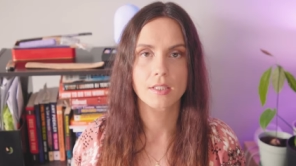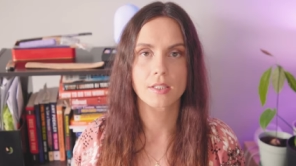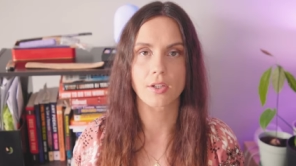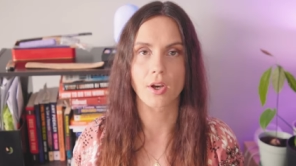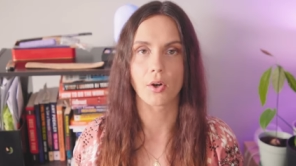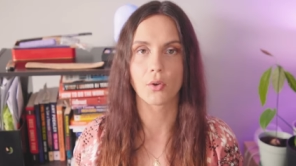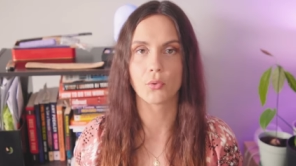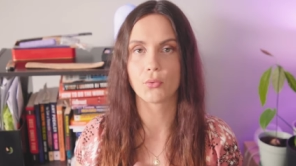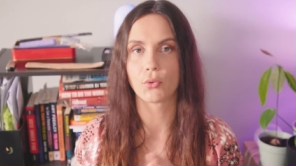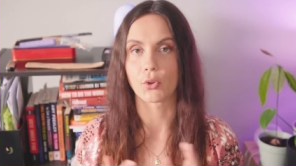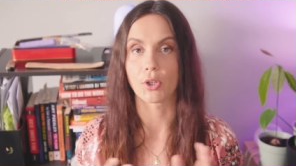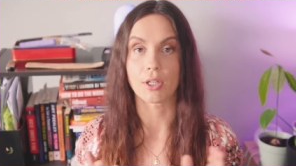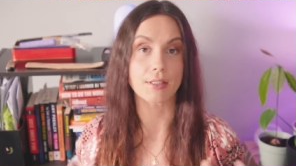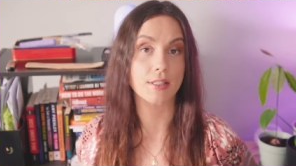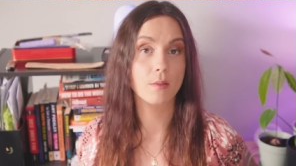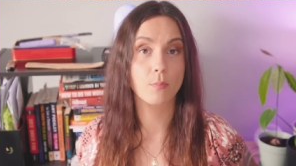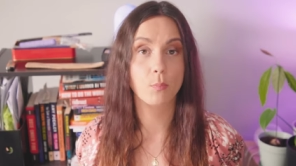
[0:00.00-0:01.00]
So for
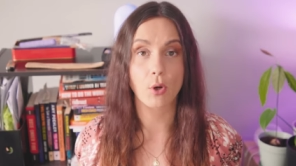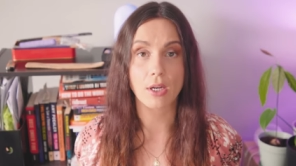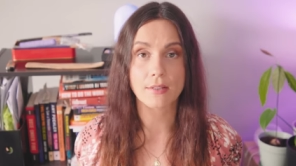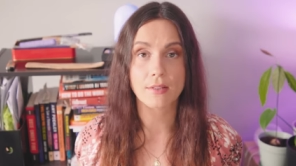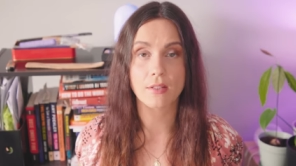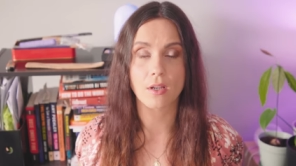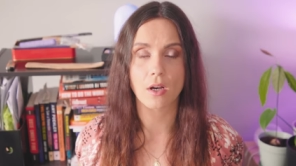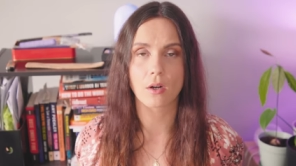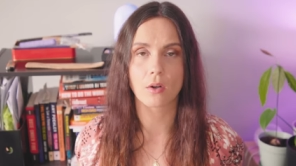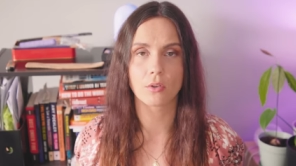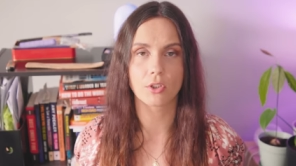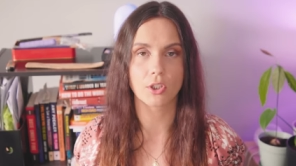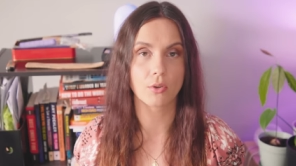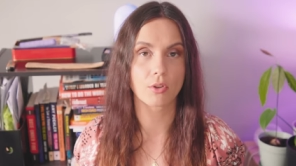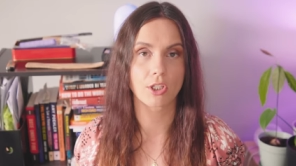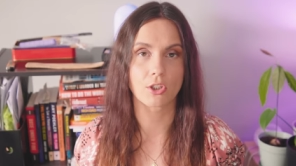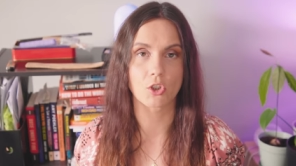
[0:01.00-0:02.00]
espresso,
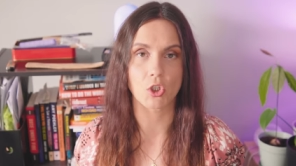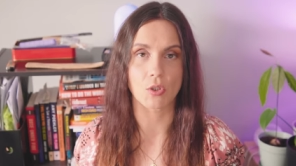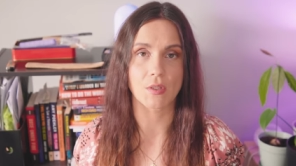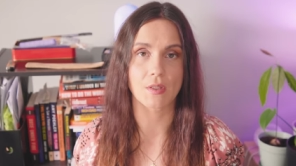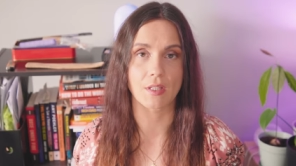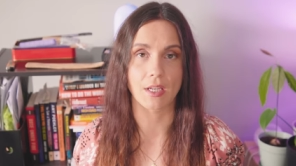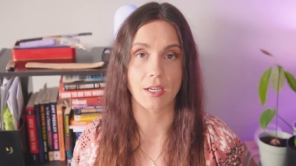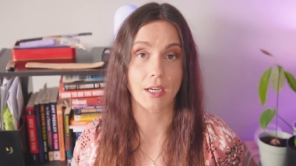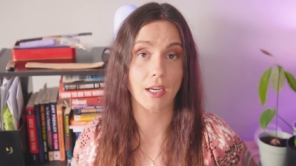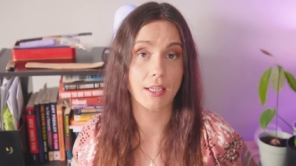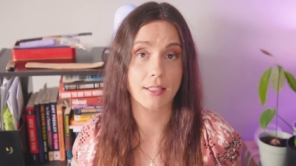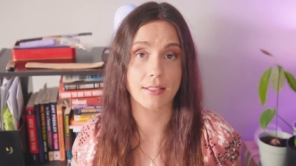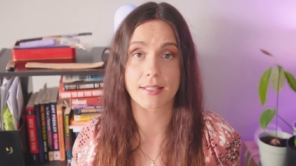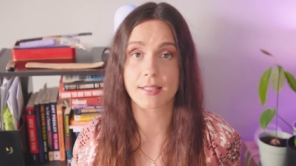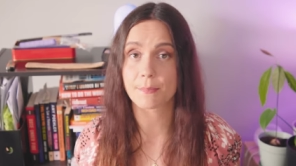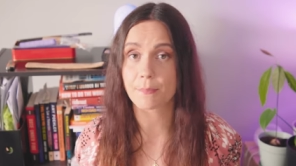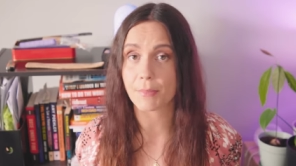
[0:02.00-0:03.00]
you can just say
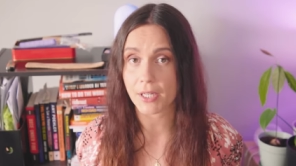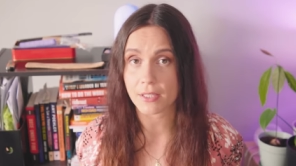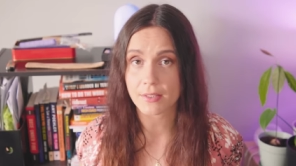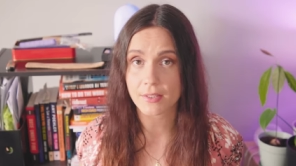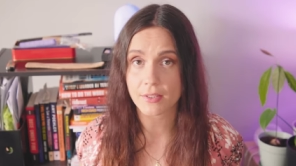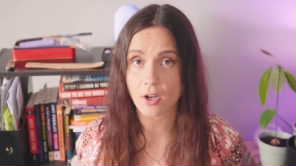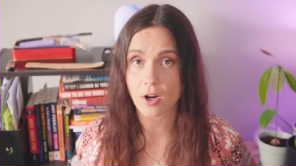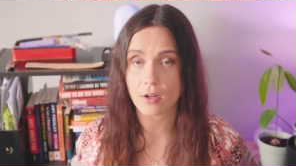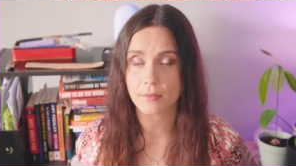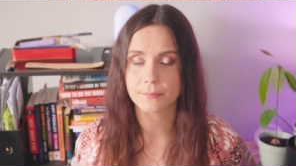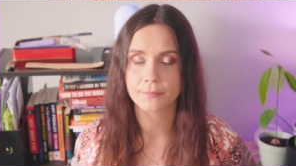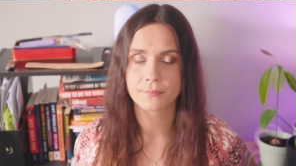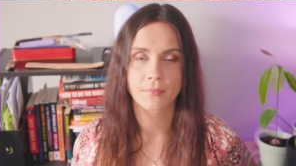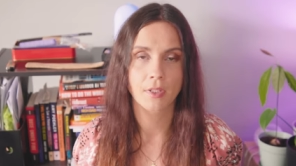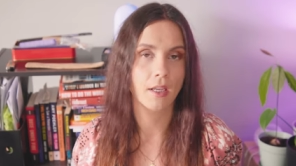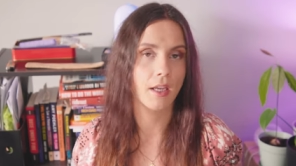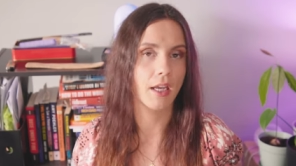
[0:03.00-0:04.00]
espresso.
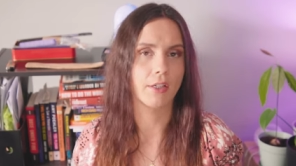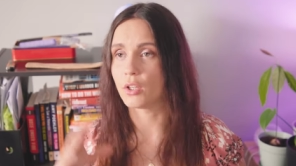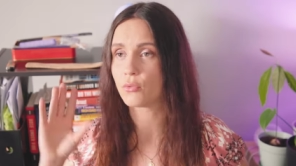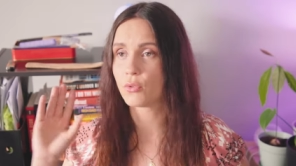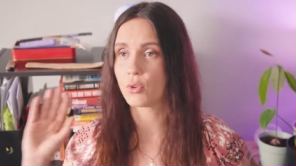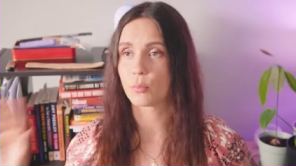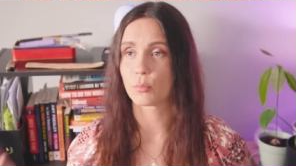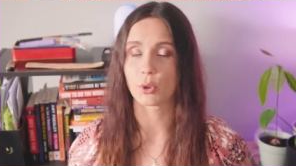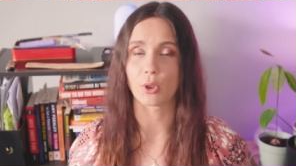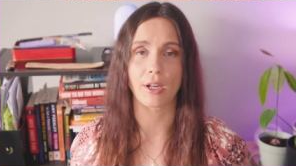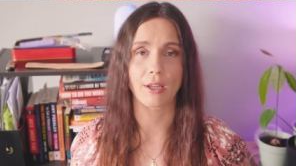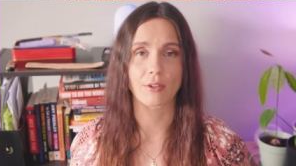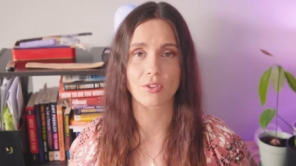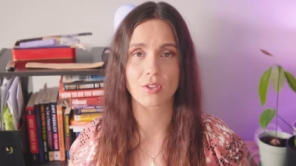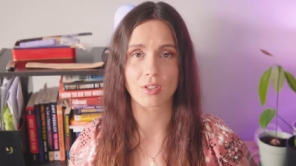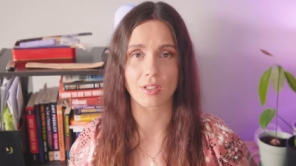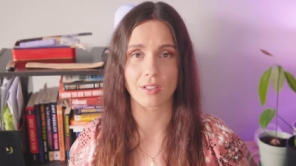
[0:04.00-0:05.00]
If you
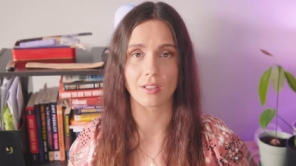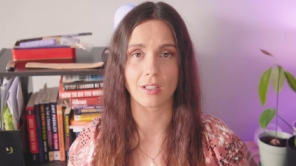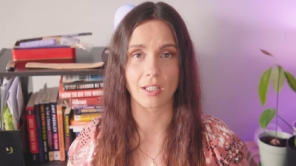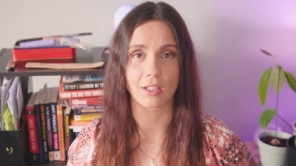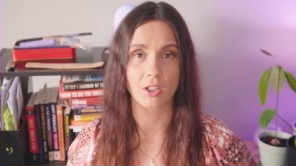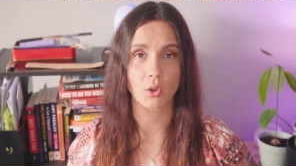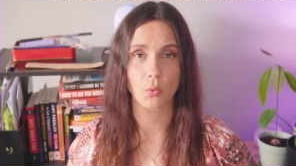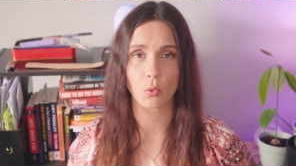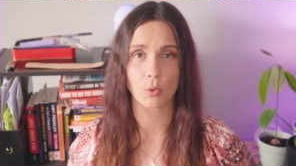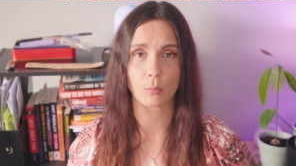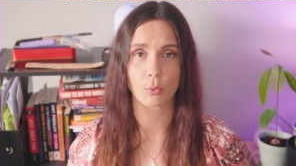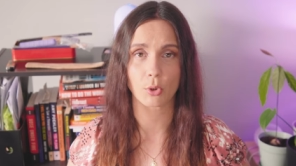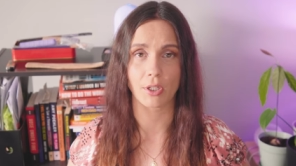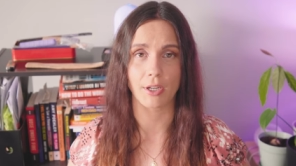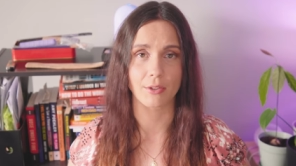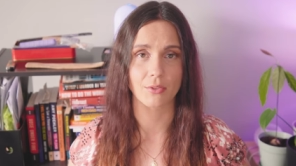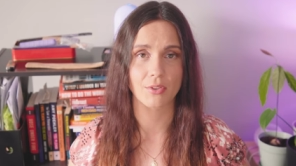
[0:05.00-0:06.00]
pronounce it like you would
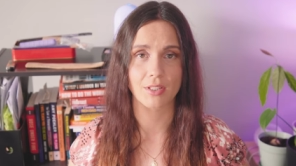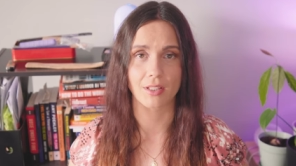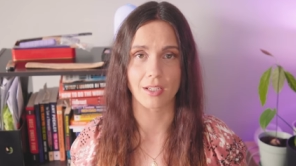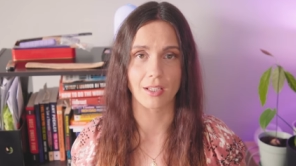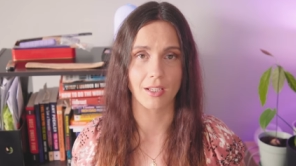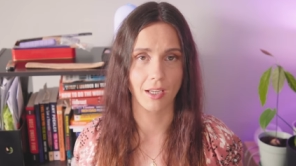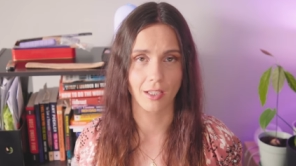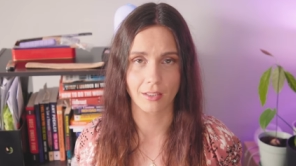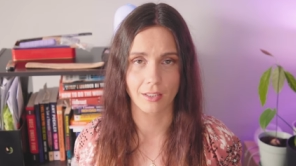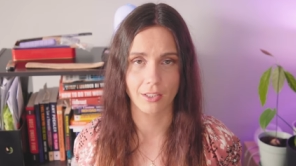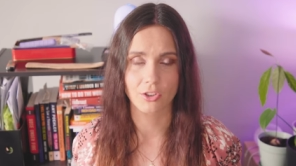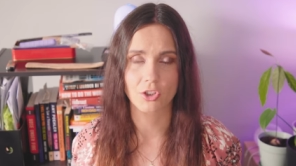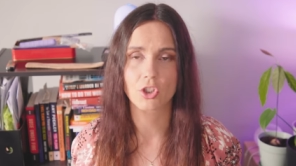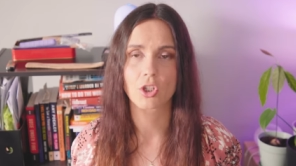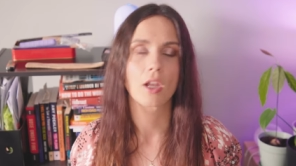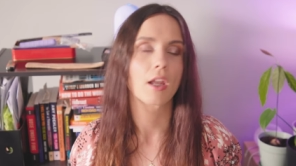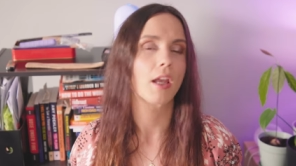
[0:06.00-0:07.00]
pronounce it in
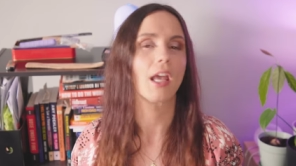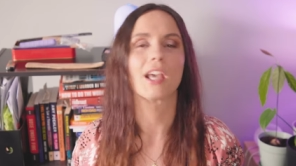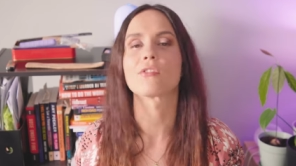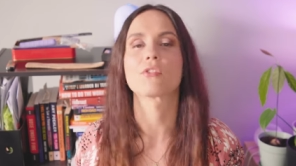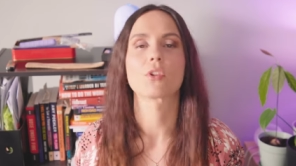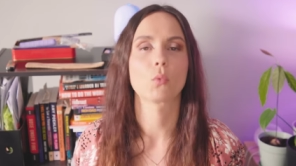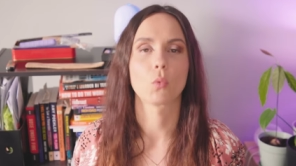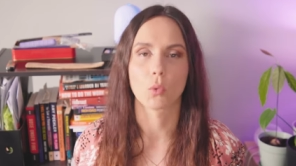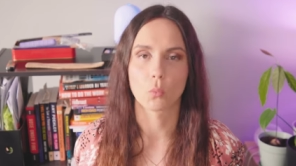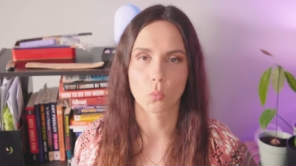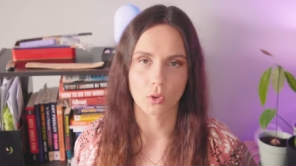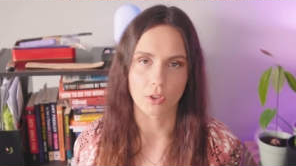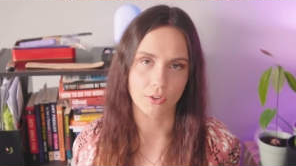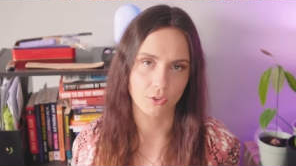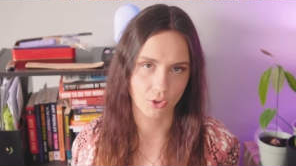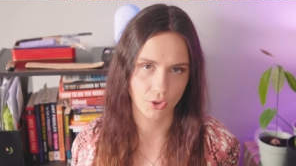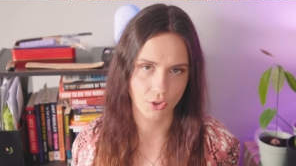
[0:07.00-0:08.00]
English, everyone will
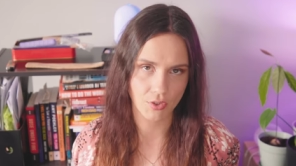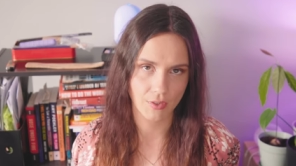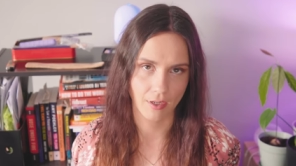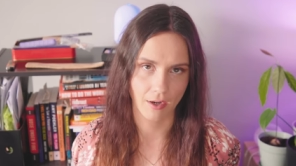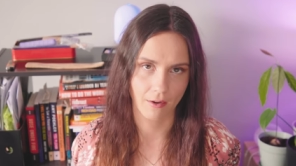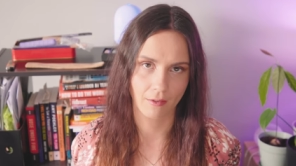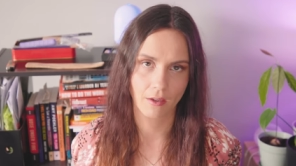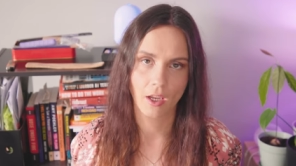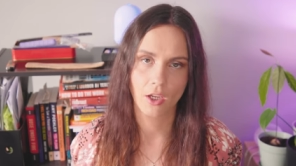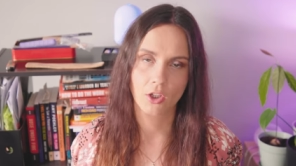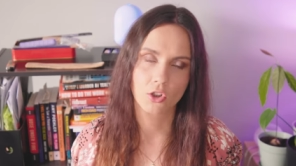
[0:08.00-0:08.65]
understand.